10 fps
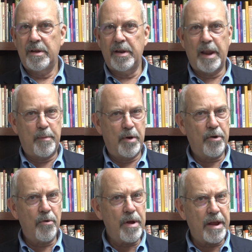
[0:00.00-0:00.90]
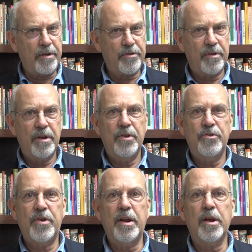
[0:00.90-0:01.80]
Laban agrees,
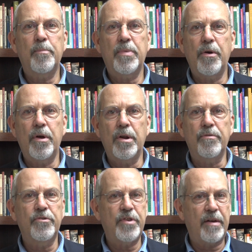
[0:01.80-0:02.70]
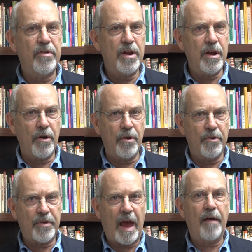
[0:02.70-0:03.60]
setting a period of seven
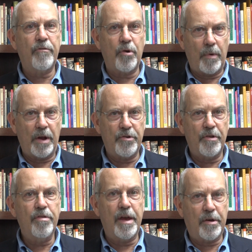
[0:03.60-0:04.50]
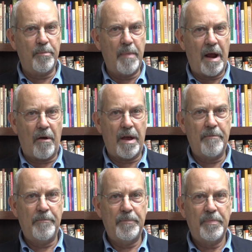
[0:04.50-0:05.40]
years after which they could
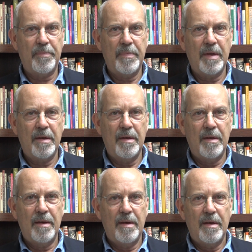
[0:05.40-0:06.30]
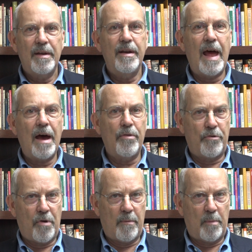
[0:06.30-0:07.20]
marry. Now the
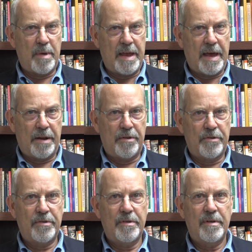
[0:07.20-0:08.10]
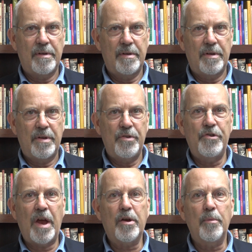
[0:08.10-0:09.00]
drama begins.
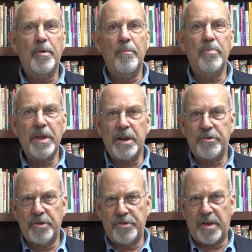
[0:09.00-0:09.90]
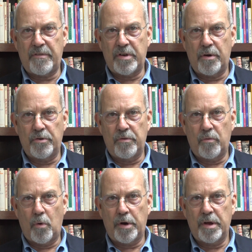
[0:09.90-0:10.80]
Jacob completes his seven years
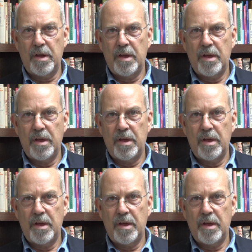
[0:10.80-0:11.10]
of work,